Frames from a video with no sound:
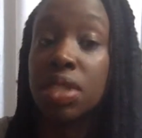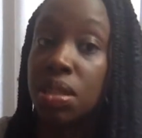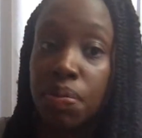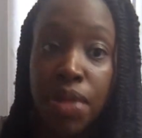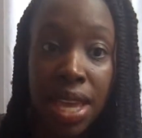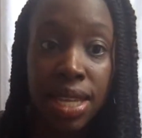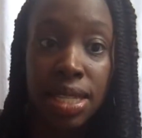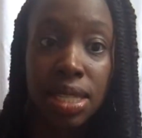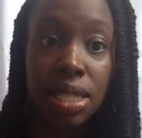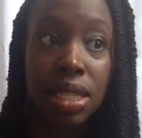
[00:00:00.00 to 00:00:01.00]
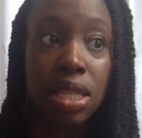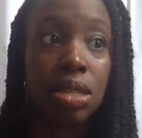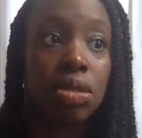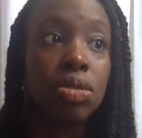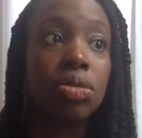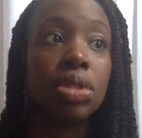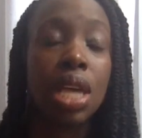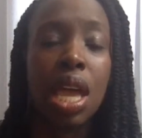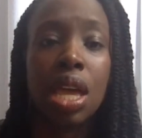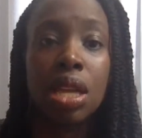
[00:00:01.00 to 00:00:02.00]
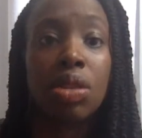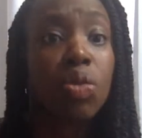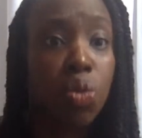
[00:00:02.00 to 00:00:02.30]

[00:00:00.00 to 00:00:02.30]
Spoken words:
debate skills and